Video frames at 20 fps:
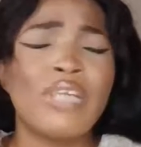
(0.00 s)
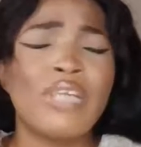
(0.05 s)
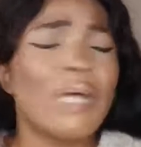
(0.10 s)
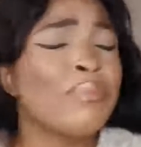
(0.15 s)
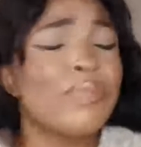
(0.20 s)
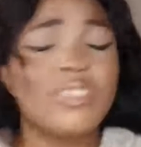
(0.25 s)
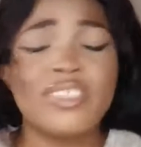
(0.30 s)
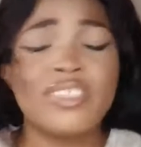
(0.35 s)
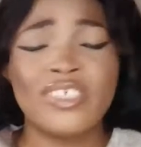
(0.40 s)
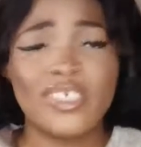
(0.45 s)

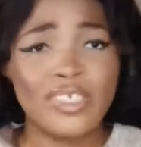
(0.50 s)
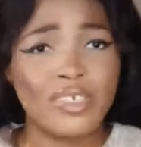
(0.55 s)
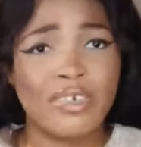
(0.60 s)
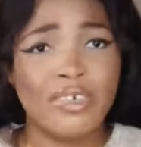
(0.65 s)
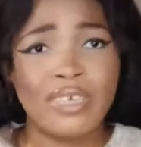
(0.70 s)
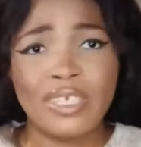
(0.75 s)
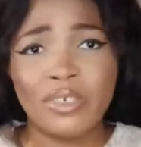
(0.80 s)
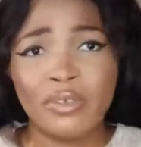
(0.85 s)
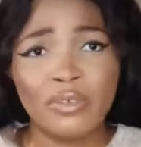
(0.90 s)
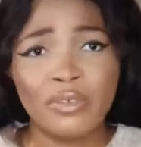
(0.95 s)
I'm not
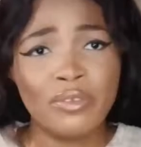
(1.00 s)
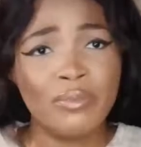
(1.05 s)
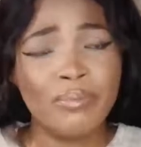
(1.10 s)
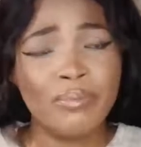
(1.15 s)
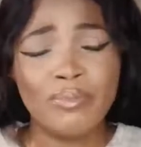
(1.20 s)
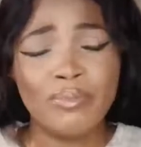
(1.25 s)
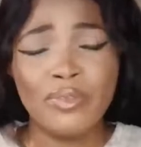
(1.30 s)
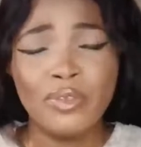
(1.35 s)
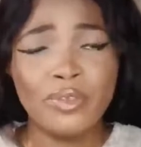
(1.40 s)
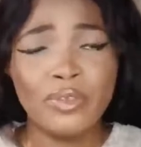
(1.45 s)
insecure at all,
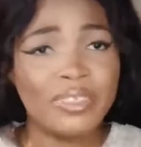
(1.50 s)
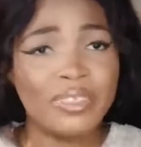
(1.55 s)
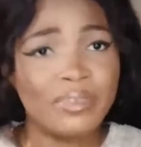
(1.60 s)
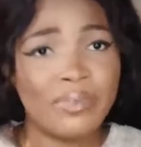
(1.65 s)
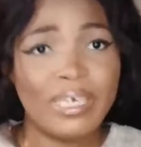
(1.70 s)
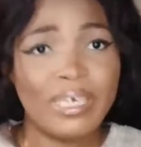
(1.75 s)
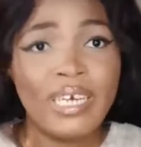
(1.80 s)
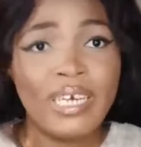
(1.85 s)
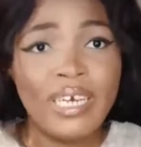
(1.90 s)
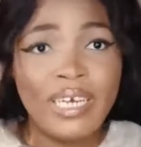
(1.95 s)
not
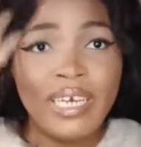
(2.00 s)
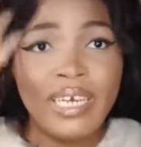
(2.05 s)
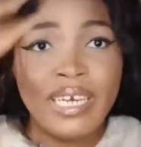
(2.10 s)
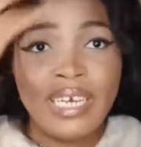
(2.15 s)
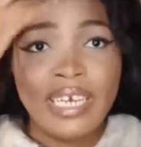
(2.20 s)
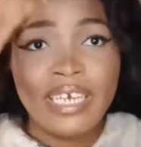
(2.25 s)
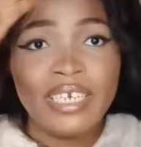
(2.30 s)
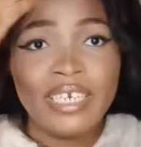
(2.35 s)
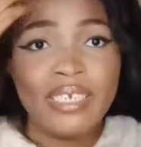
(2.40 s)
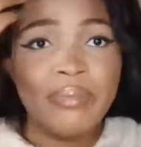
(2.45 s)
by
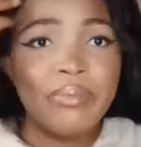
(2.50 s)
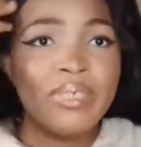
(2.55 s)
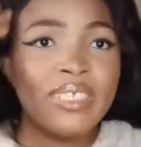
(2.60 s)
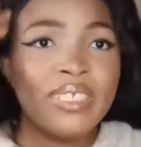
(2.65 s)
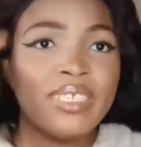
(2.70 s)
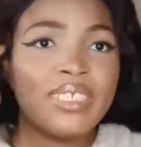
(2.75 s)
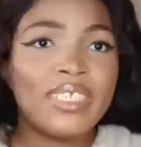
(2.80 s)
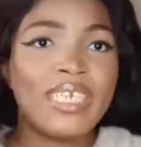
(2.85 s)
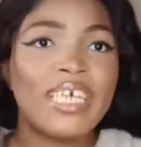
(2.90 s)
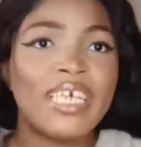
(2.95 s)
any means.